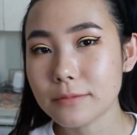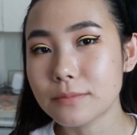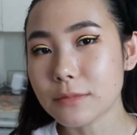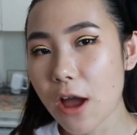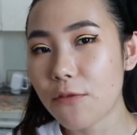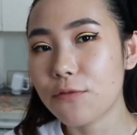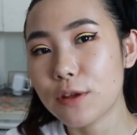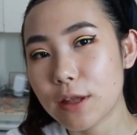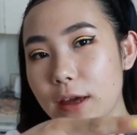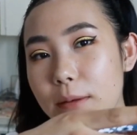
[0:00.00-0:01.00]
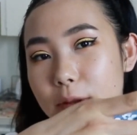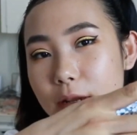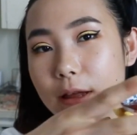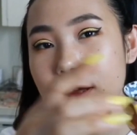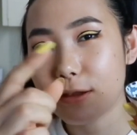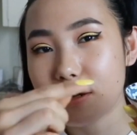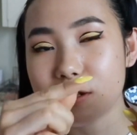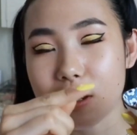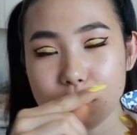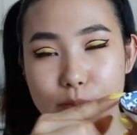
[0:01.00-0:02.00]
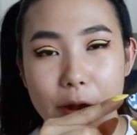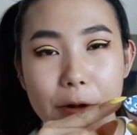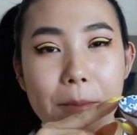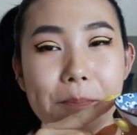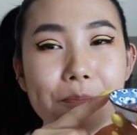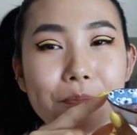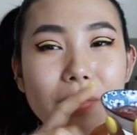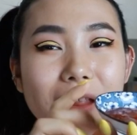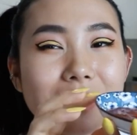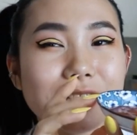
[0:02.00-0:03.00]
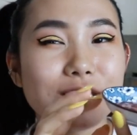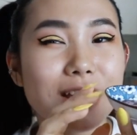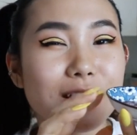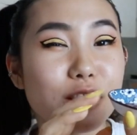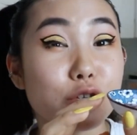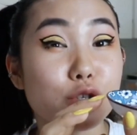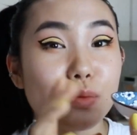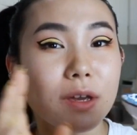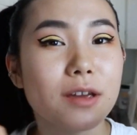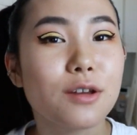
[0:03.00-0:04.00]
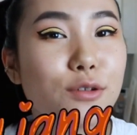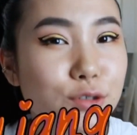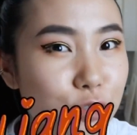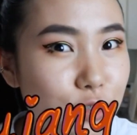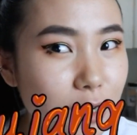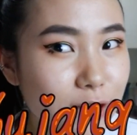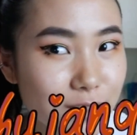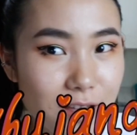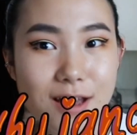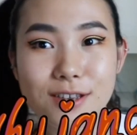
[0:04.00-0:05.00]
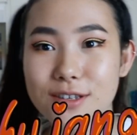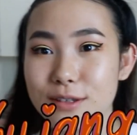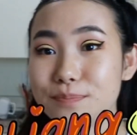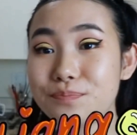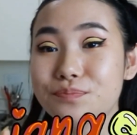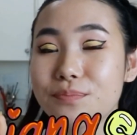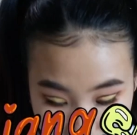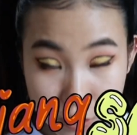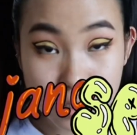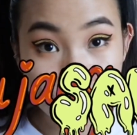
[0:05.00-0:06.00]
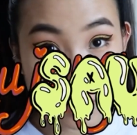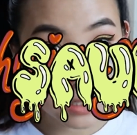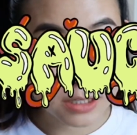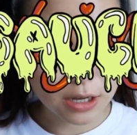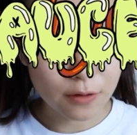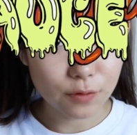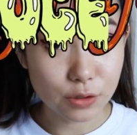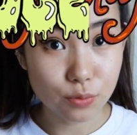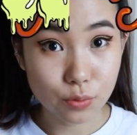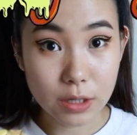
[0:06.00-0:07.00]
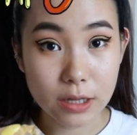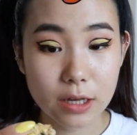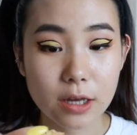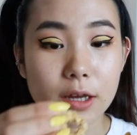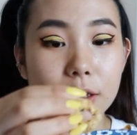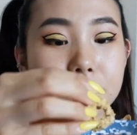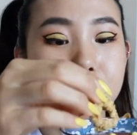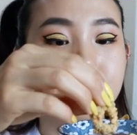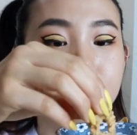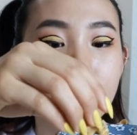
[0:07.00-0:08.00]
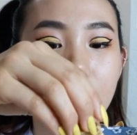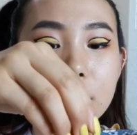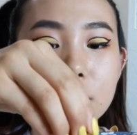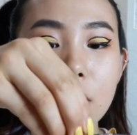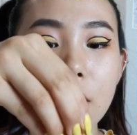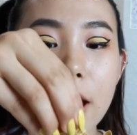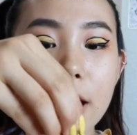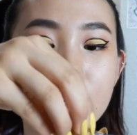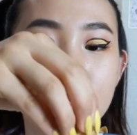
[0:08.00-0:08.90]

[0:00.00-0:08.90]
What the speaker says: I have a feeling I'm gonna like this sauce better. This is like the sweet gochujang sauce. The squid itself is really good. It's not as